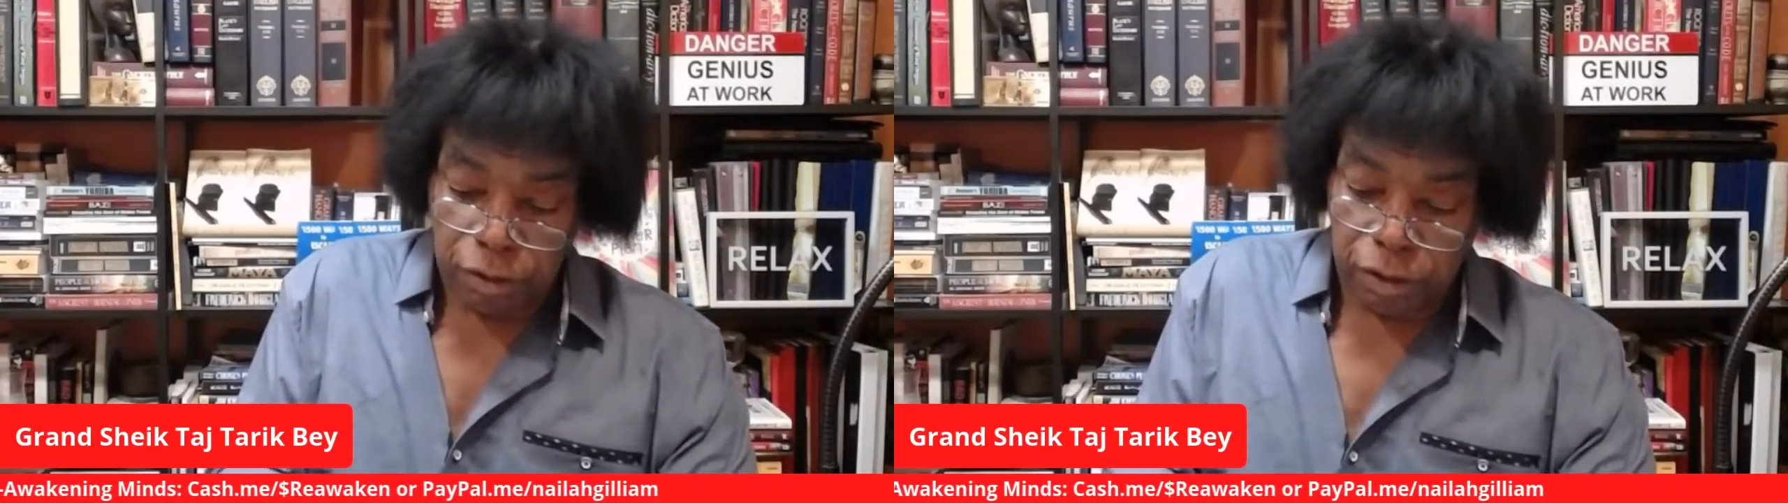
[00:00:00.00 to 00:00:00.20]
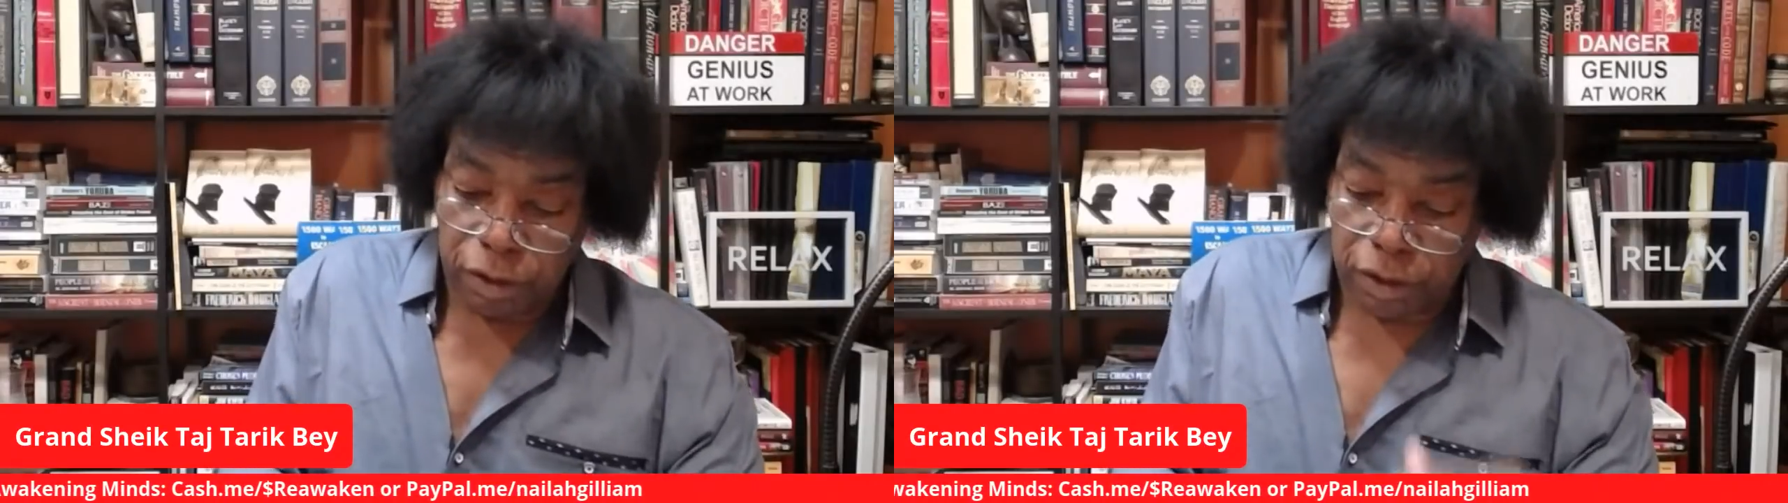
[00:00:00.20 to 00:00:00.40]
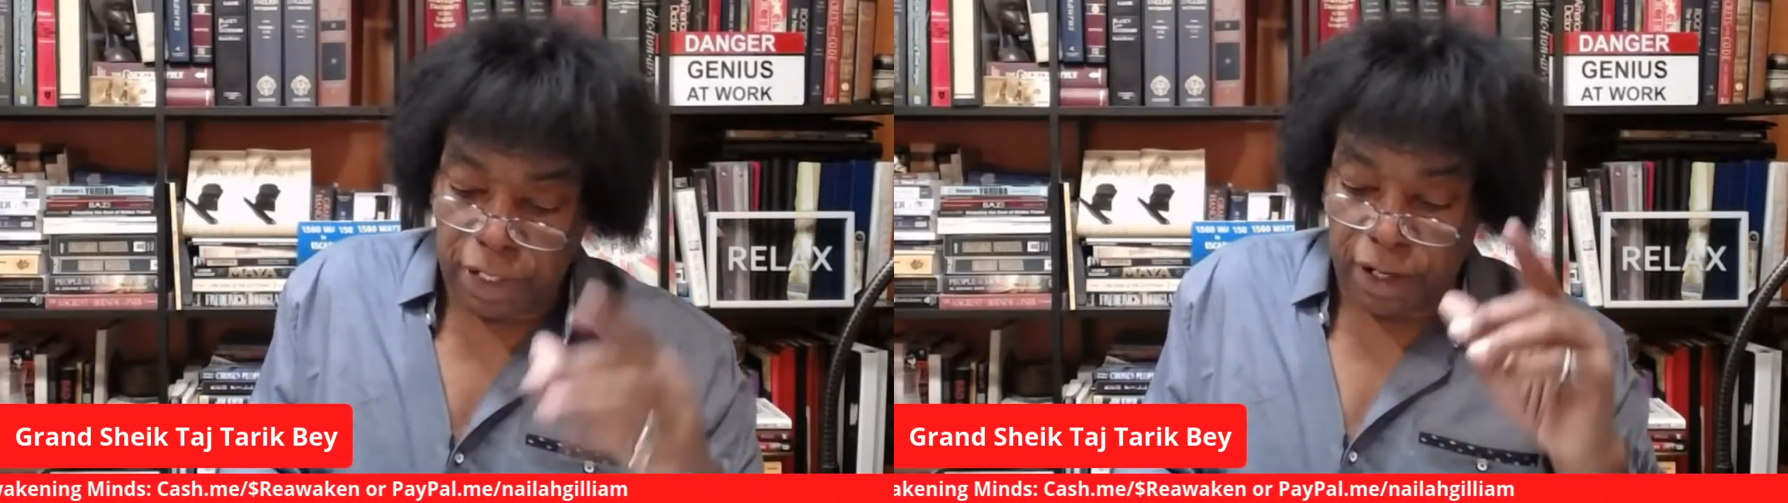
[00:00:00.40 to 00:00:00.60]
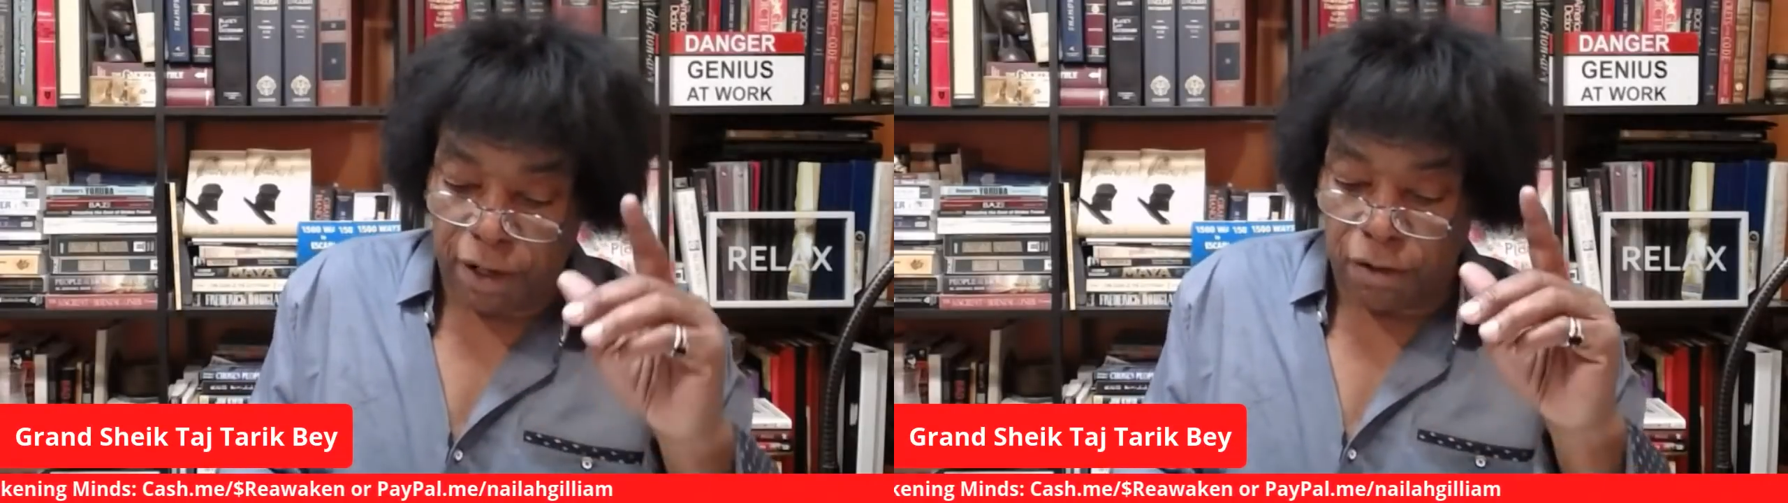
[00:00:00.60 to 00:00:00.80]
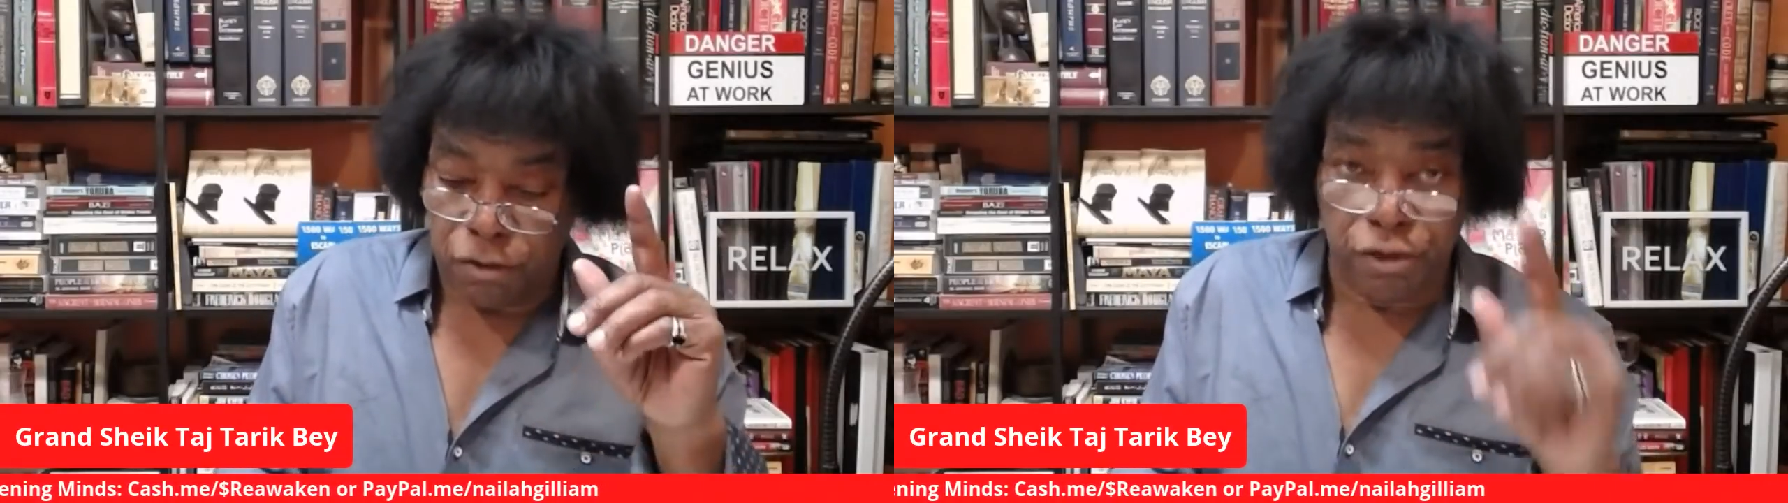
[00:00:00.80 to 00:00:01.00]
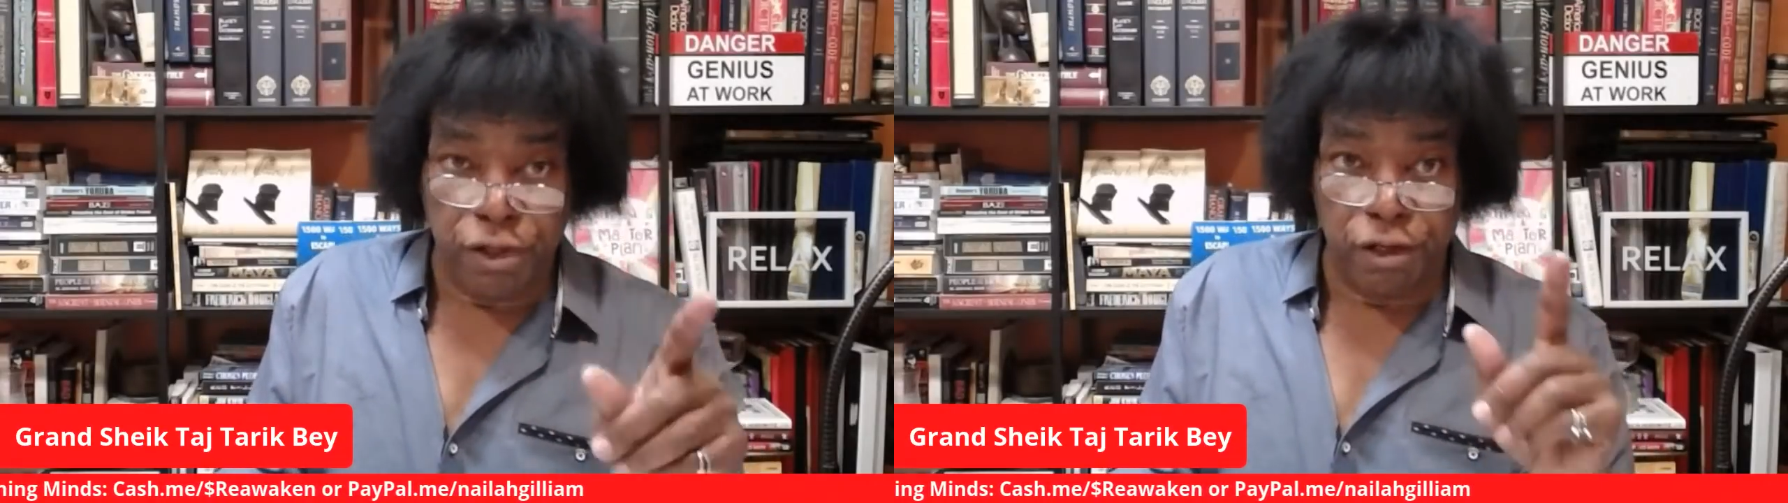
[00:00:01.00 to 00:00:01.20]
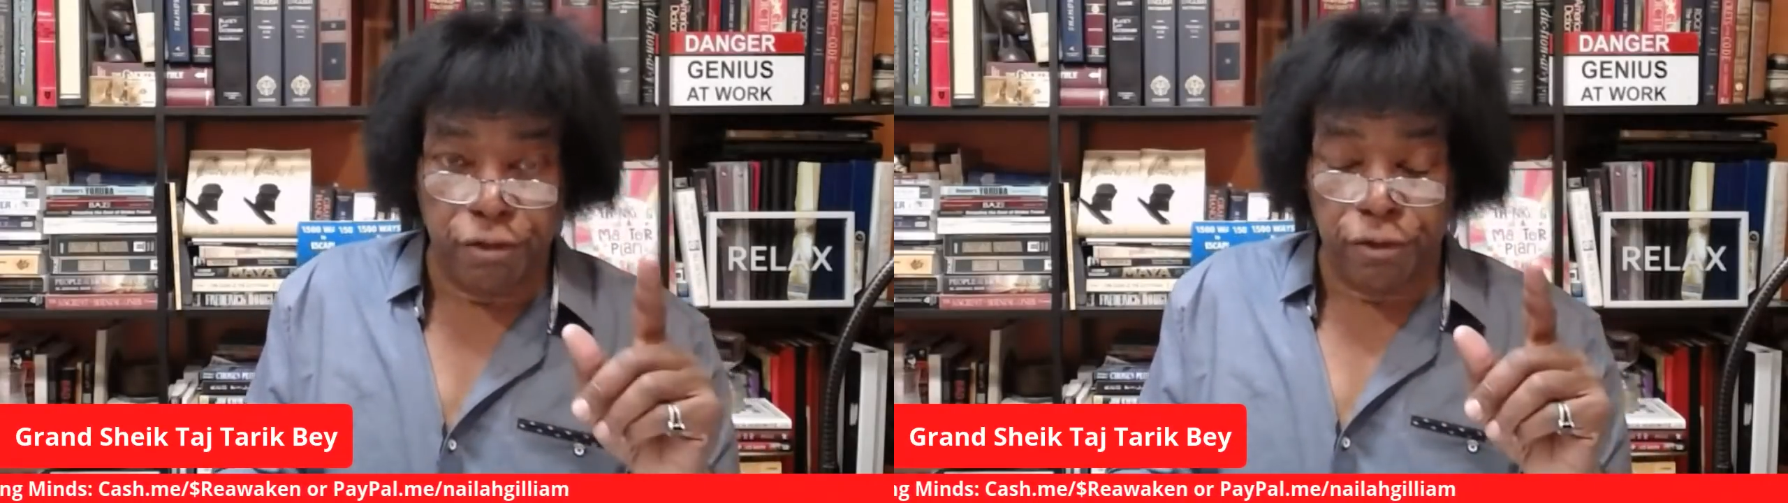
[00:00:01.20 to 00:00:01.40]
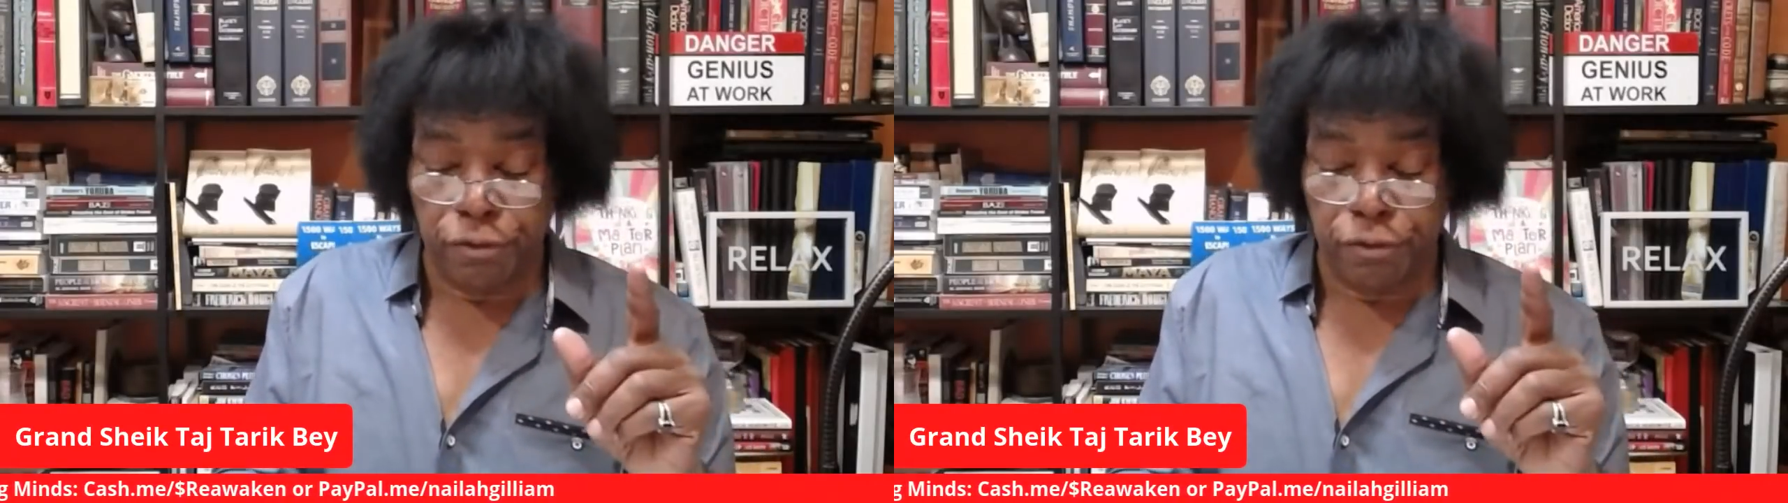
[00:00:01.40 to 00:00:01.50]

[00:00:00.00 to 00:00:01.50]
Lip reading: Now, color,